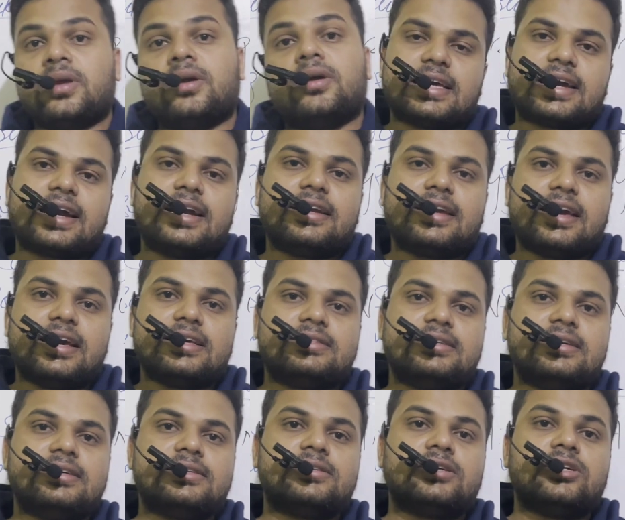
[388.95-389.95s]
Second
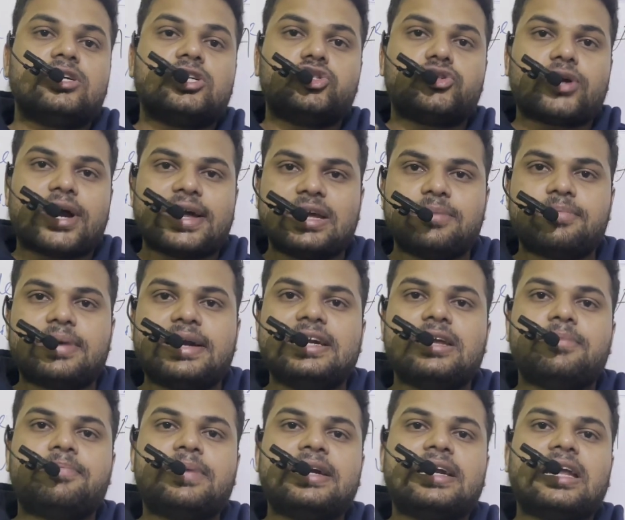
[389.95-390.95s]
case is joining
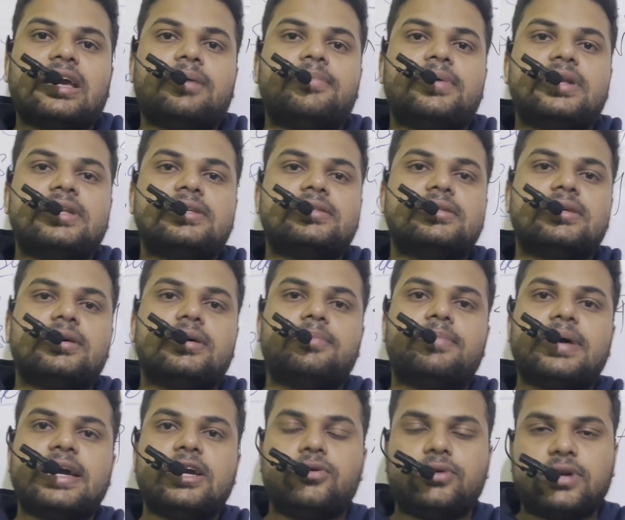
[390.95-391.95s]
multiple tables
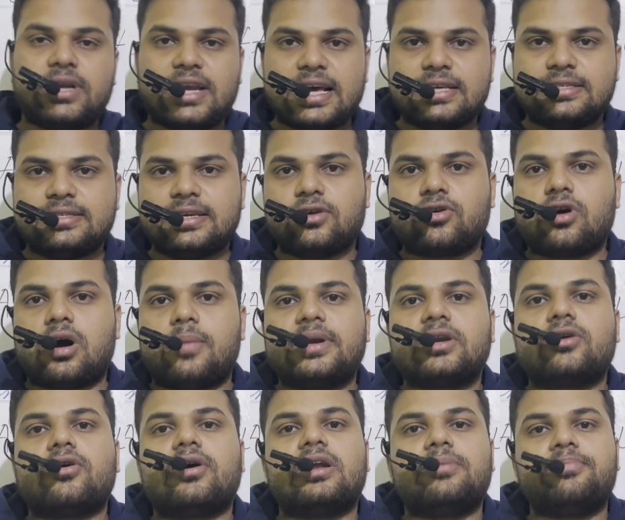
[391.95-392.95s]
by utilizing
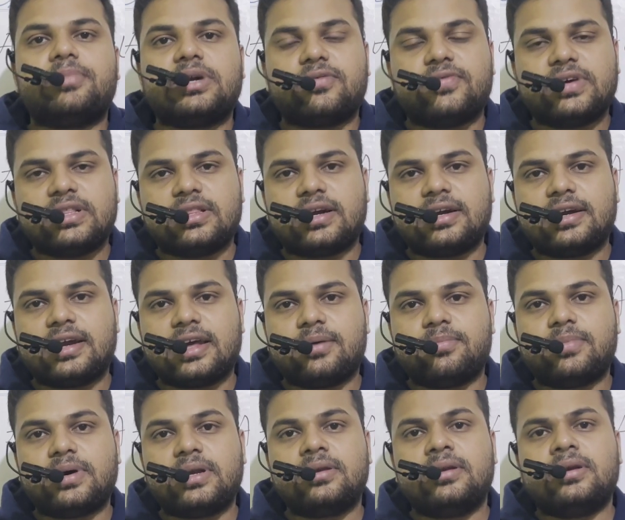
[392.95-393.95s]
common column between the
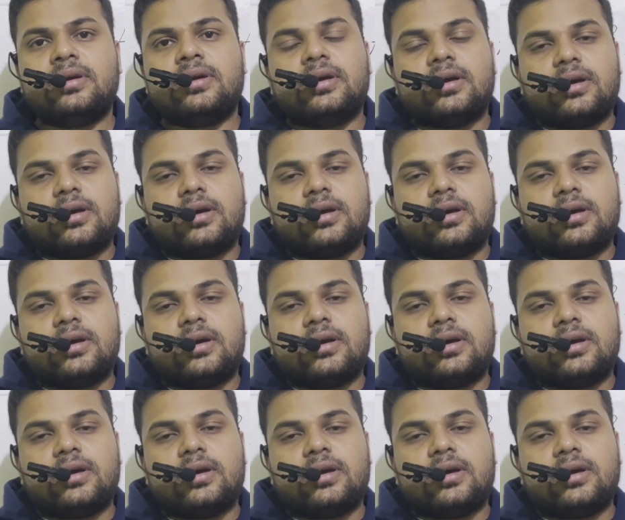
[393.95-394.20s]
table.